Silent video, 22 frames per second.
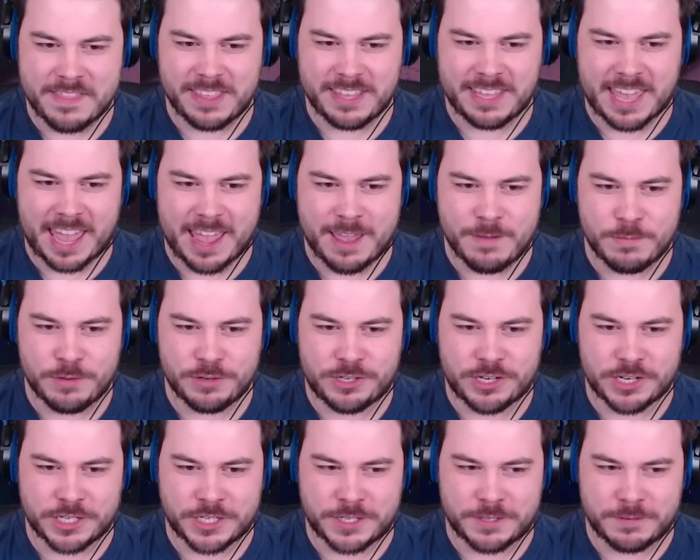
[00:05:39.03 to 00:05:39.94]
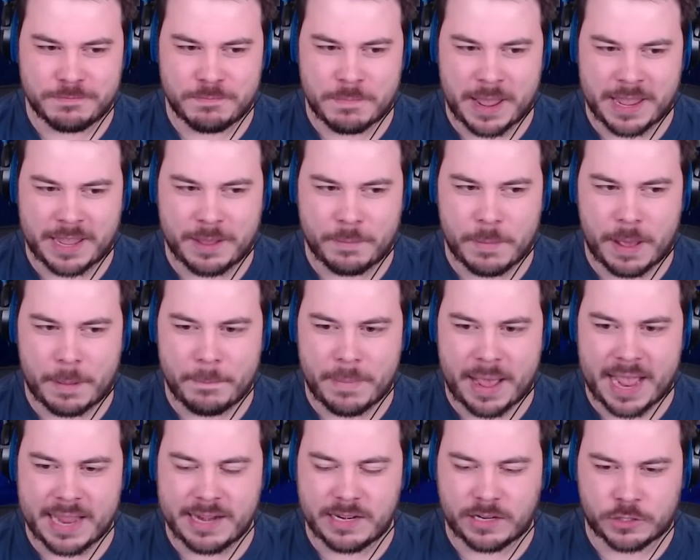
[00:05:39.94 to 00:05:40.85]
the game is just making my
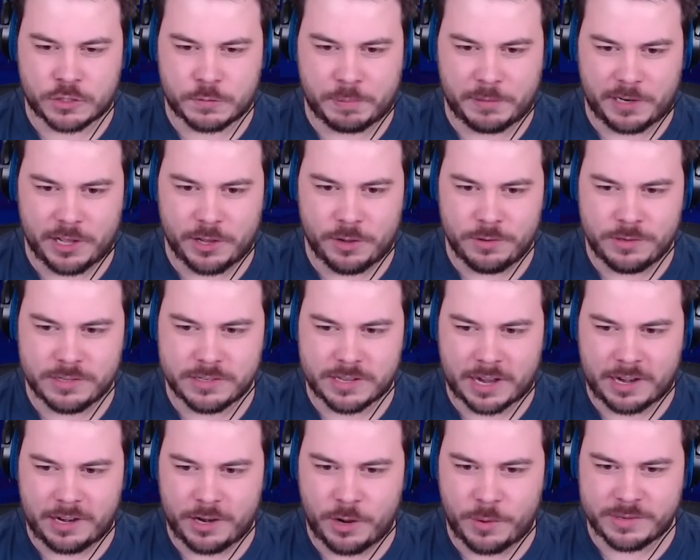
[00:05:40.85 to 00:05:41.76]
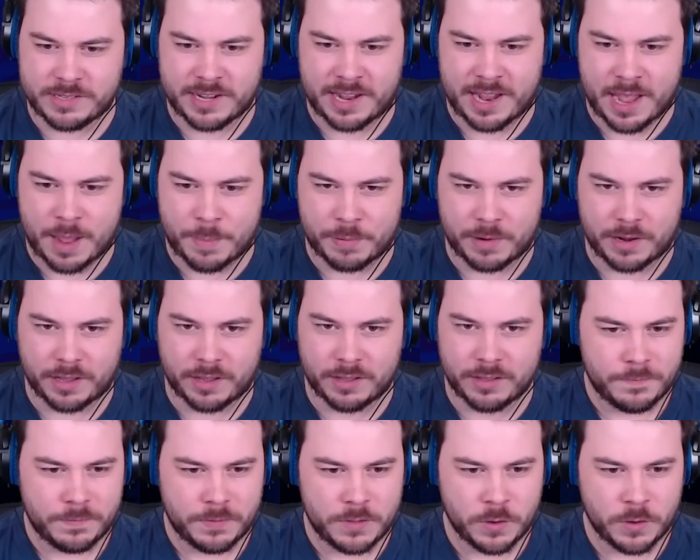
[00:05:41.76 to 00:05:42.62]
mind explode because I don't know what's happening.